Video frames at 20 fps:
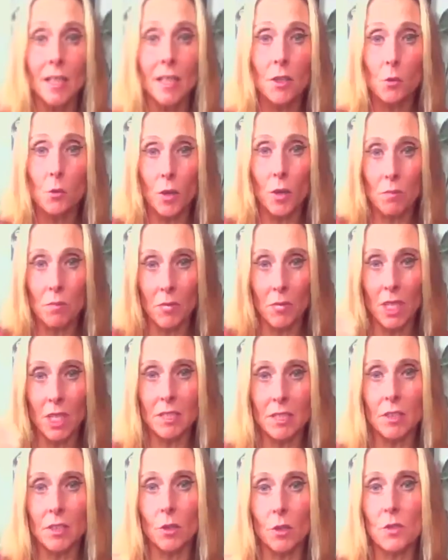we meet
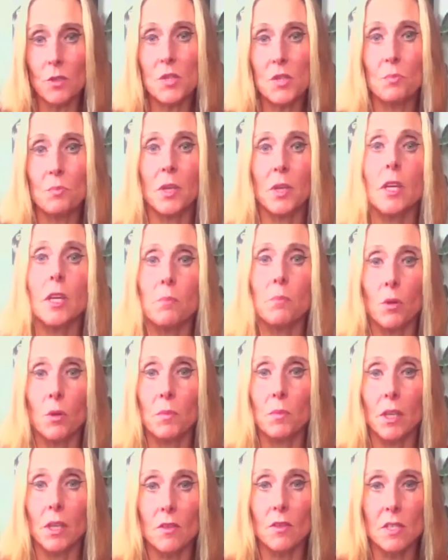those people,
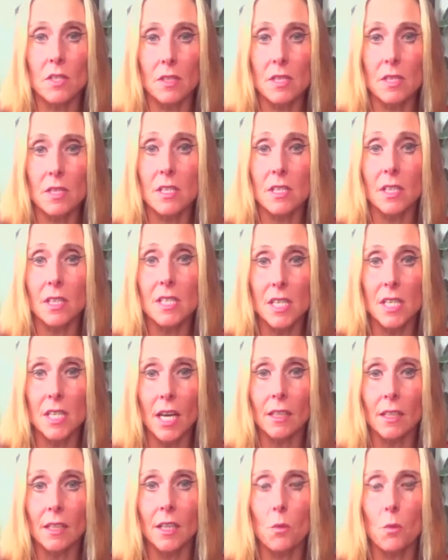because this is
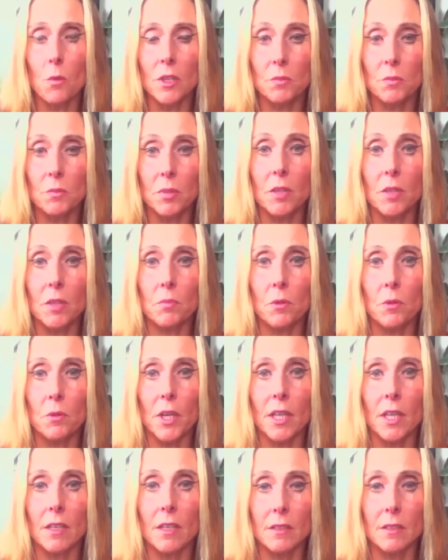exactly what people
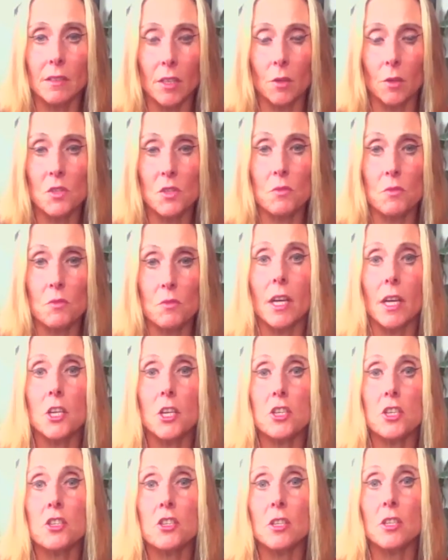in those
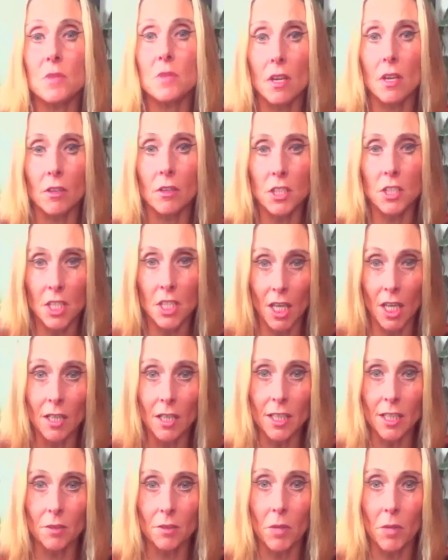relationships are
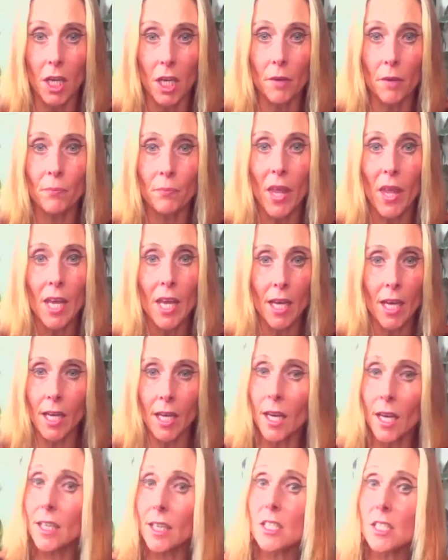telling me.
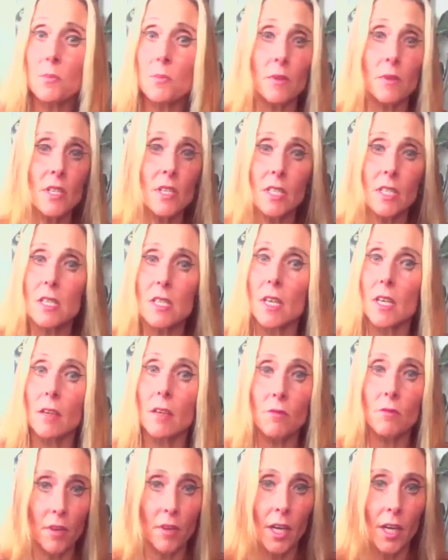And I experience the
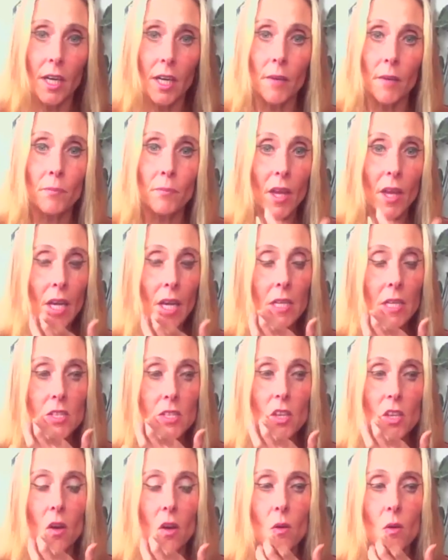same thing.
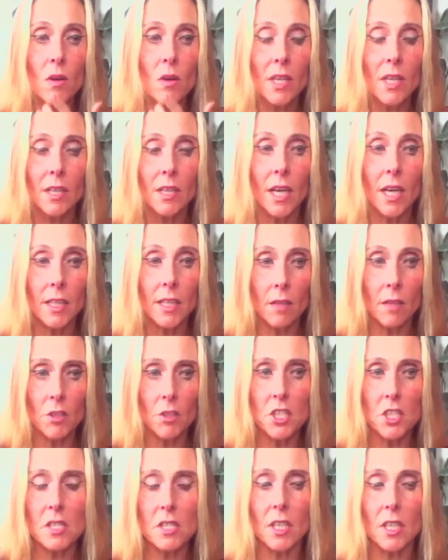So I give you
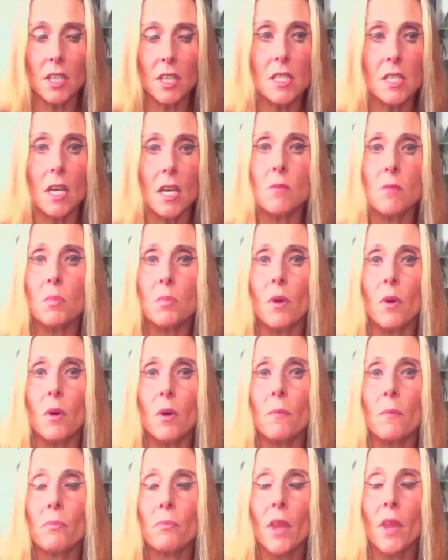just an
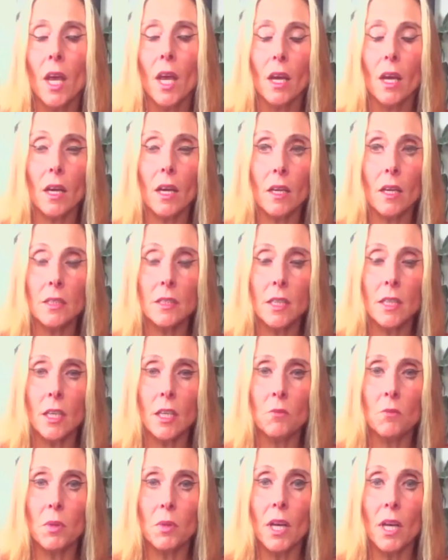example. It
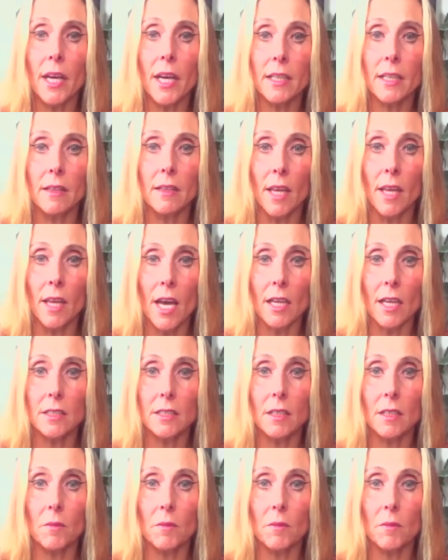can be like that.